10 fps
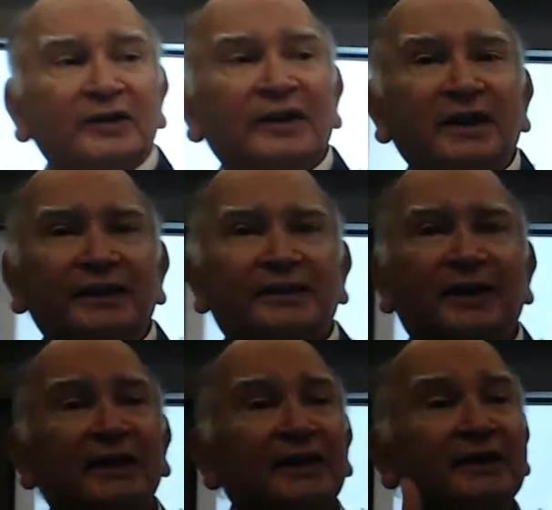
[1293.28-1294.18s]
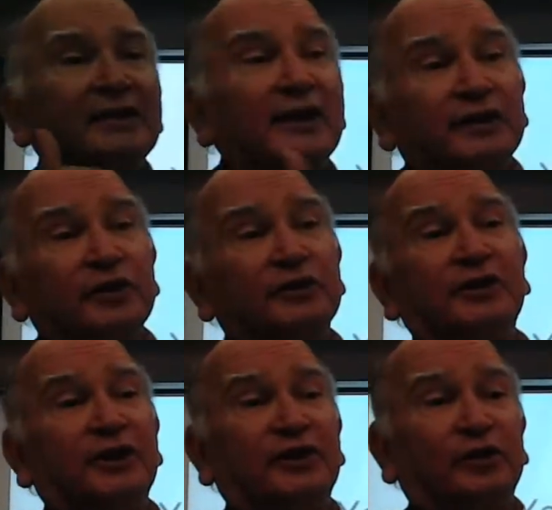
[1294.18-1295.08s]
Second is a heterogeneous
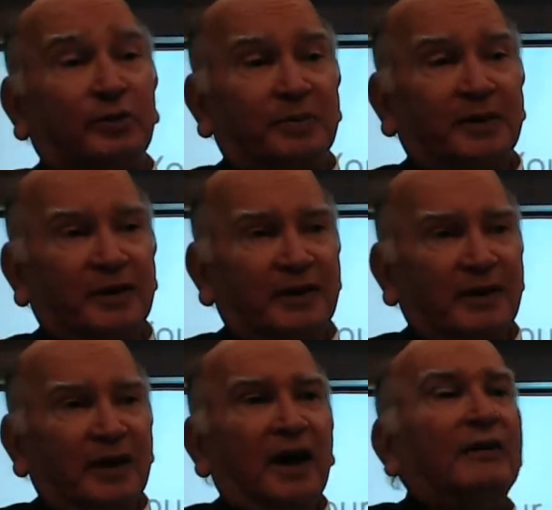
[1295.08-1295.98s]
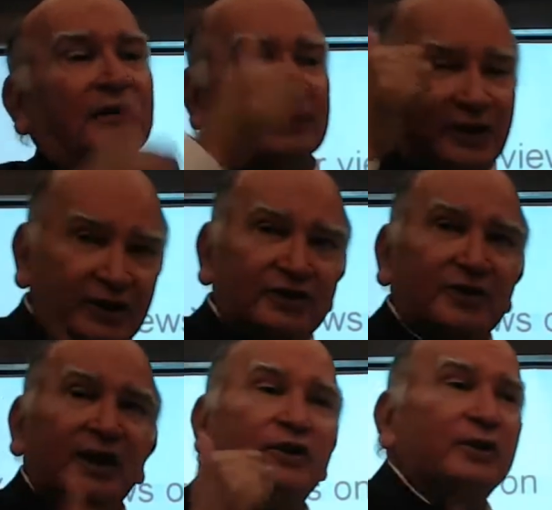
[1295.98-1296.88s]
group. Our traditional
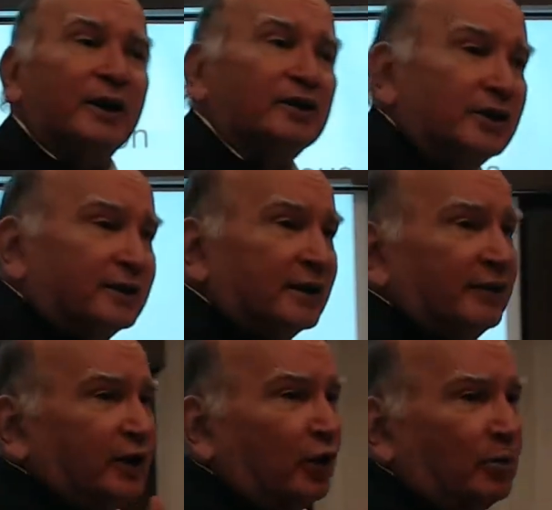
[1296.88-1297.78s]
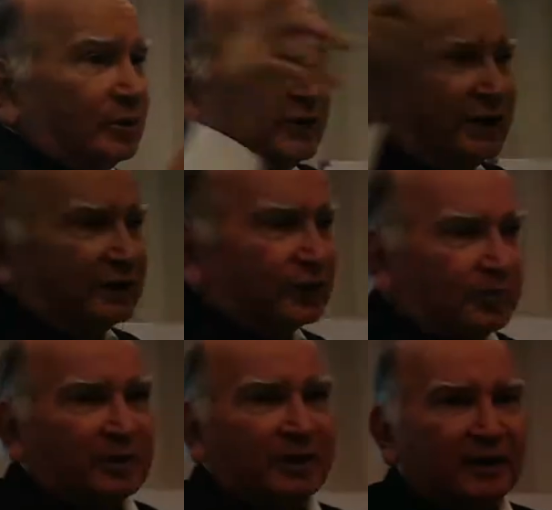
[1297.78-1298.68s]
education is a very homogeneous group.
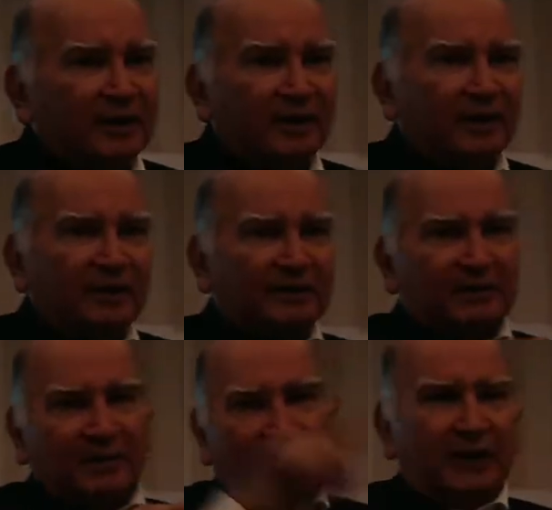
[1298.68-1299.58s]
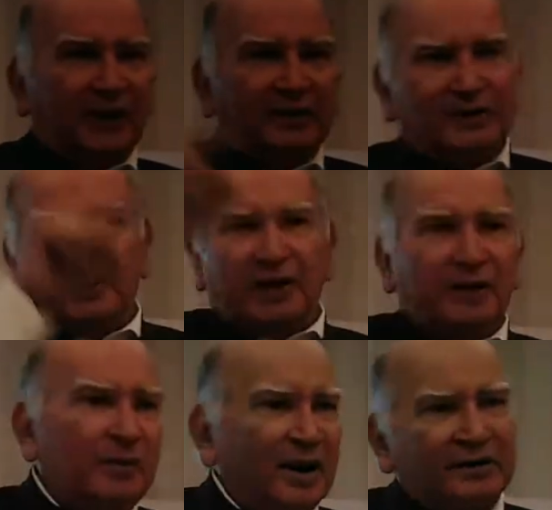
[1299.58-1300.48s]
Similar age, similar
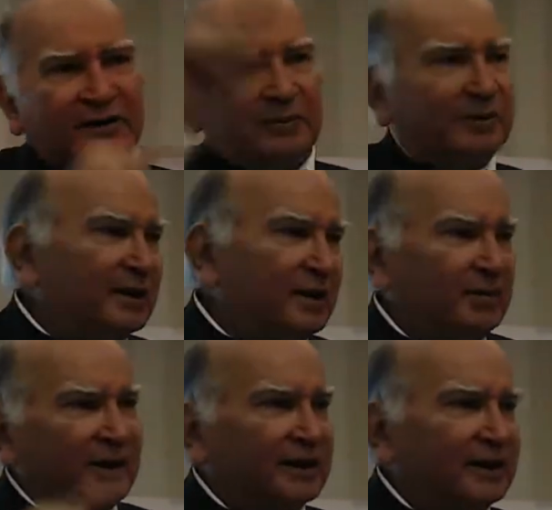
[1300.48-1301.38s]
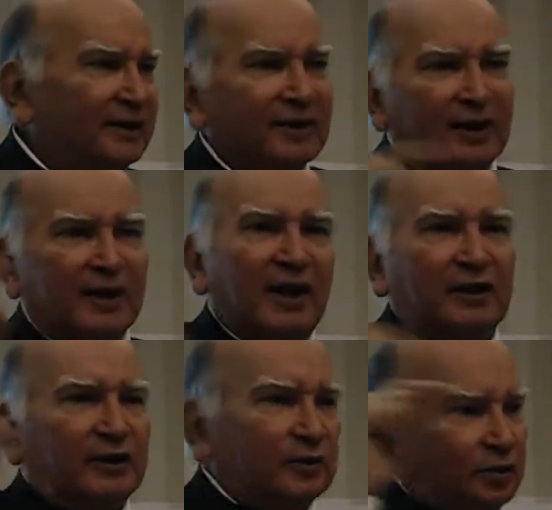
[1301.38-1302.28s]
marks, similar abilities, and
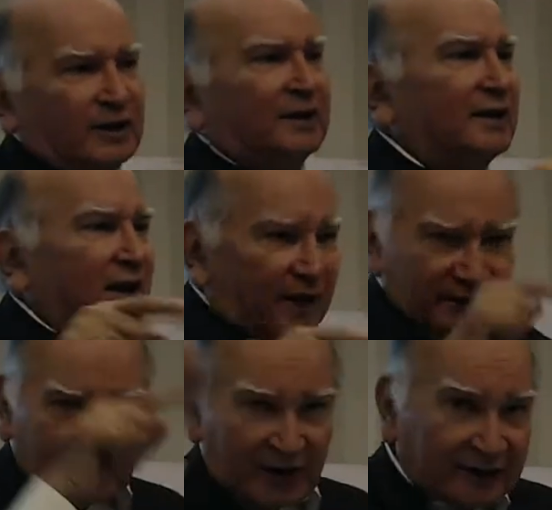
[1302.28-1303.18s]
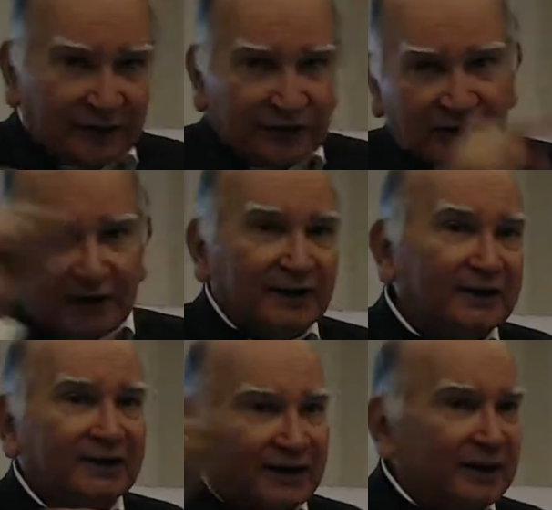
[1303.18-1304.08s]
who till the last class have studied the
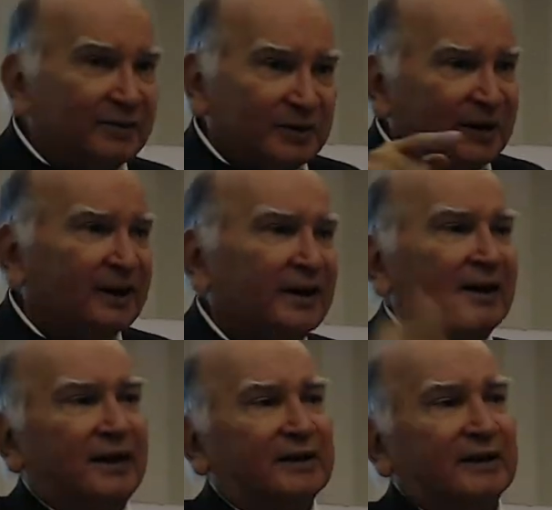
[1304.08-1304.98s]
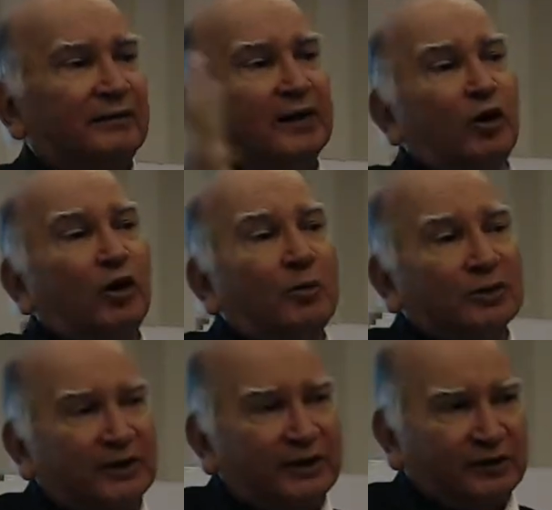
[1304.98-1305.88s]
same thing, it's a very
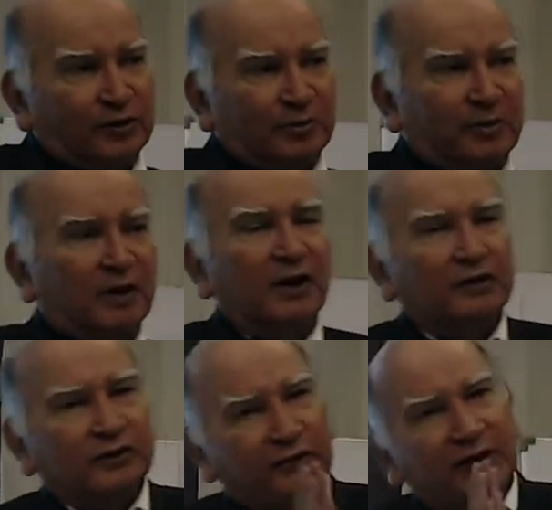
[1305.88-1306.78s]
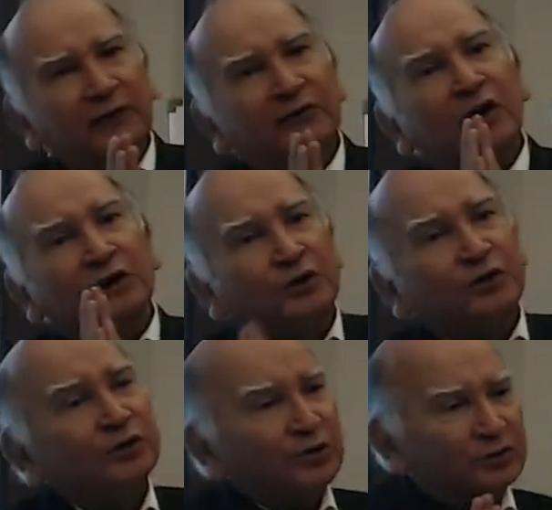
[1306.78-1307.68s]
homogeneous group. So we've got used to
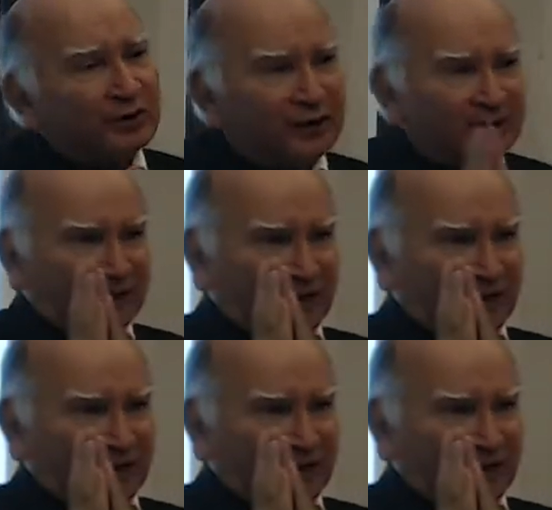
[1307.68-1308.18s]
teaching